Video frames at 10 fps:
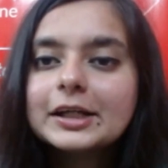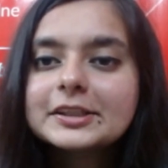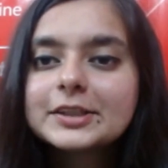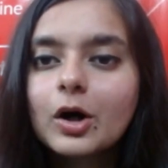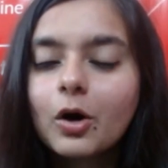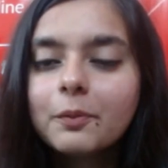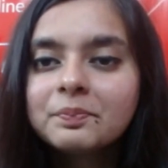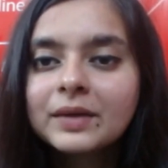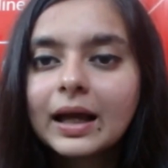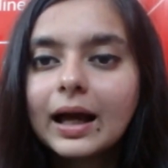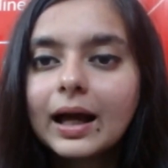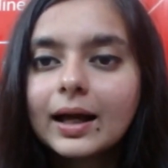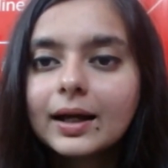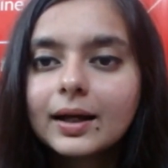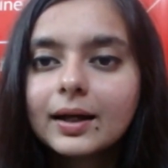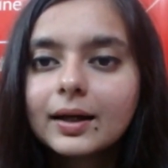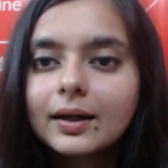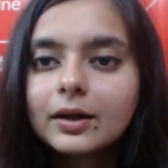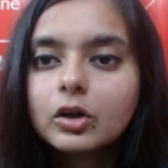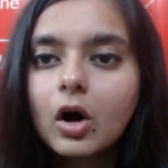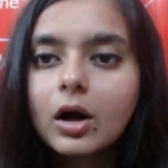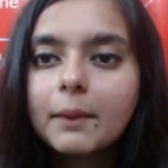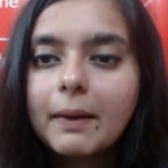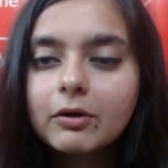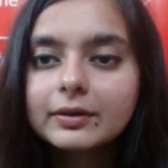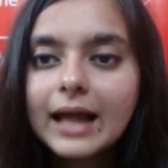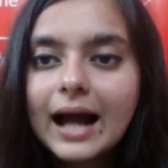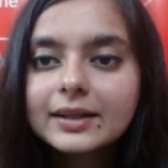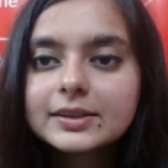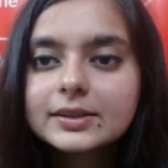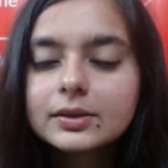So talk about that,